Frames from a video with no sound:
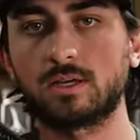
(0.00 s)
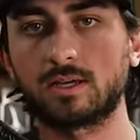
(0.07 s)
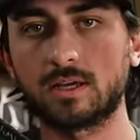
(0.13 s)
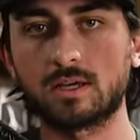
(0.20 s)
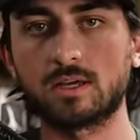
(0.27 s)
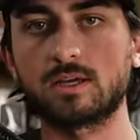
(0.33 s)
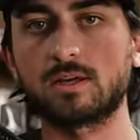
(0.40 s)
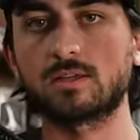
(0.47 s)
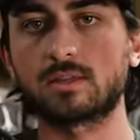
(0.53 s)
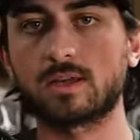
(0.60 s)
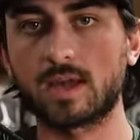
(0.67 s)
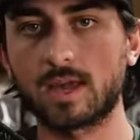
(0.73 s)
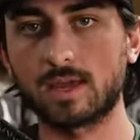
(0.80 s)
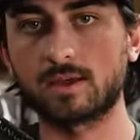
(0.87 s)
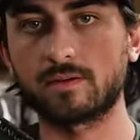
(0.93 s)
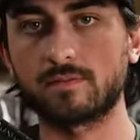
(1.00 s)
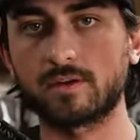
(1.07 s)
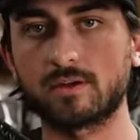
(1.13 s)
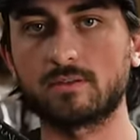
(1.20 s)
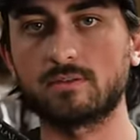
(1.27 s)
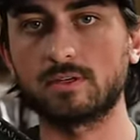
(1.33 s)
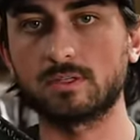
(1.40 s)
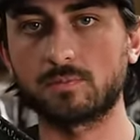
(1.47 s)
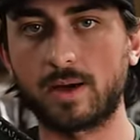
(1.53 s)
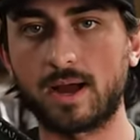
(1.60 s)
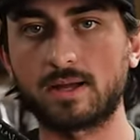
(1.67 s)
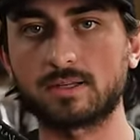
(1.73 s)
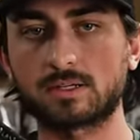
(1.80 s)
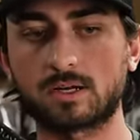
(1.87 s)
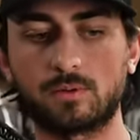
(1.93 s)
getting the hang of it these
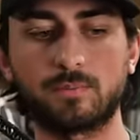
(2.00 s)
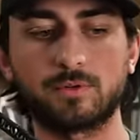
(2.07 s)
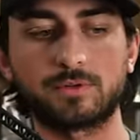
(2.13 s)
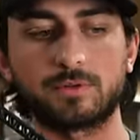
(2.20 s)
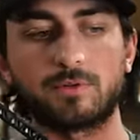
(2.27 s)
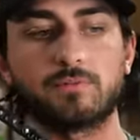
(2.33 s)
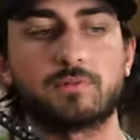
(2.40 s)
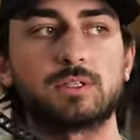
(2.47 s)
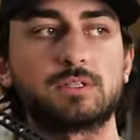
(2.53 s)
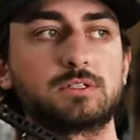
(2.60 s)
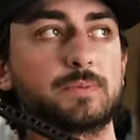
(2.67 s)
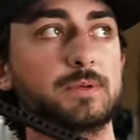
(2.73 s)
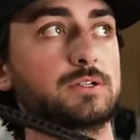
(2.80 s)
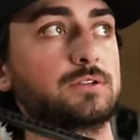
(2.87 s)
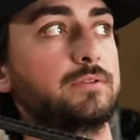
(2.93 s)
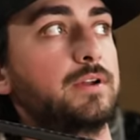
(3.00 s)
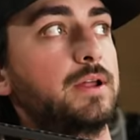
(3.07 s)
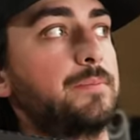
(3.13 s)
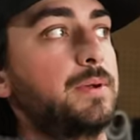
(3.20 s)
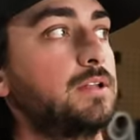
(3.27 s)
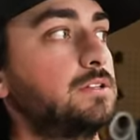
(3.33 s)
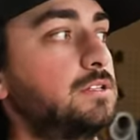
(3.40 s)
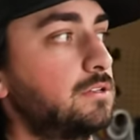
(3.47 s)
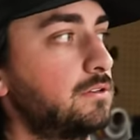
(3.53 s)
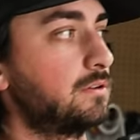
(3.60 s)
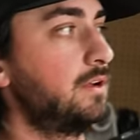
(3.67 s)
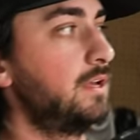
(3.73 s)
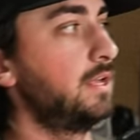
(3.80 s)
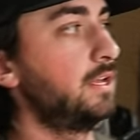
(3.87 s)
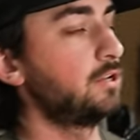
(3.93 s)
past couple tournaments, especially what I've been to.
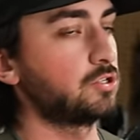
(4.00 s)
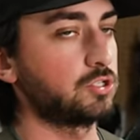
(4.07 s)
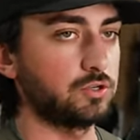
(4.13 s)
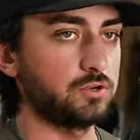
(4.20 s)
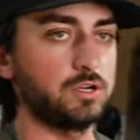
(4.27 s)
2